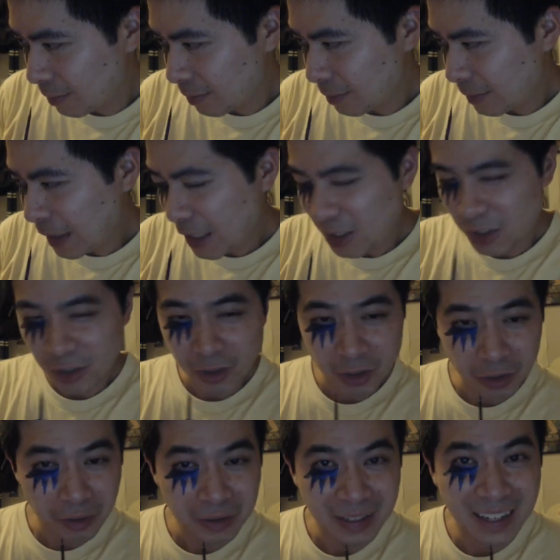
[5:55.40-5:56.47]
That should do
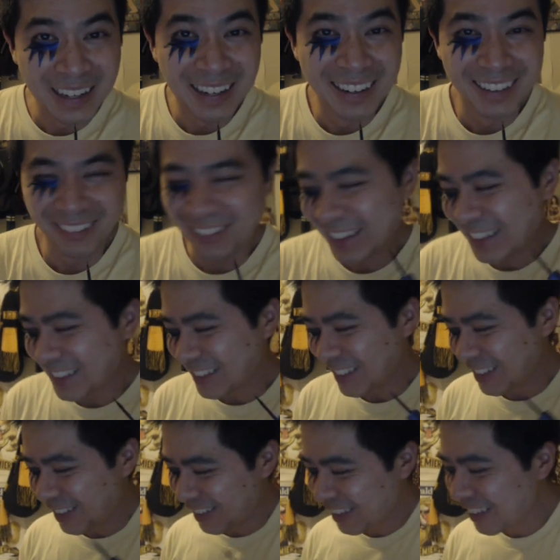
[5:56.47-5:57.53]
for this
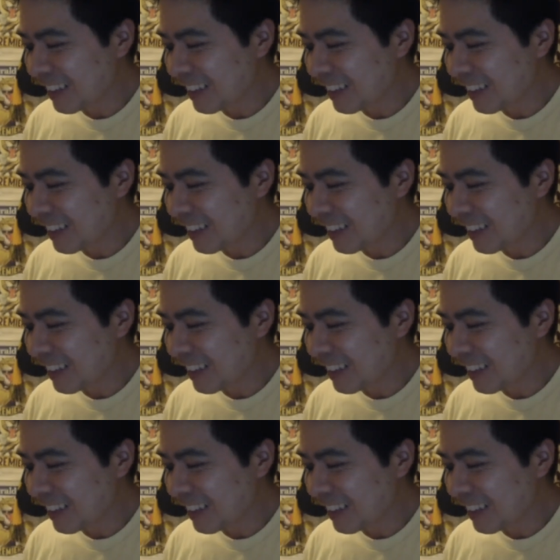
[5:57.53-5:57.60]
tutorial.